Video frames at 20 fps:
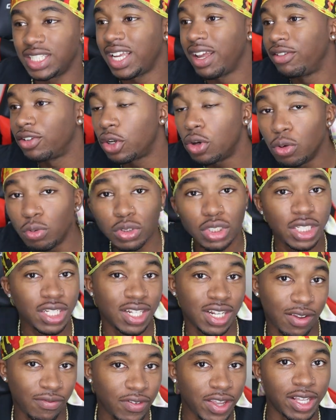She gave the coochie
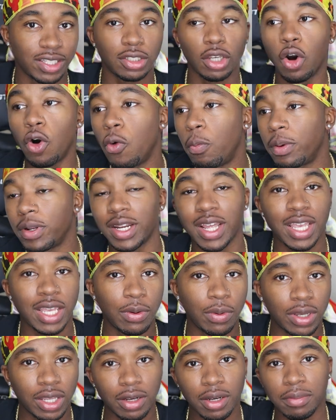in advance, hoping that
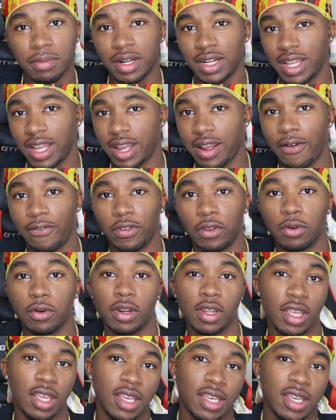he would get the money after.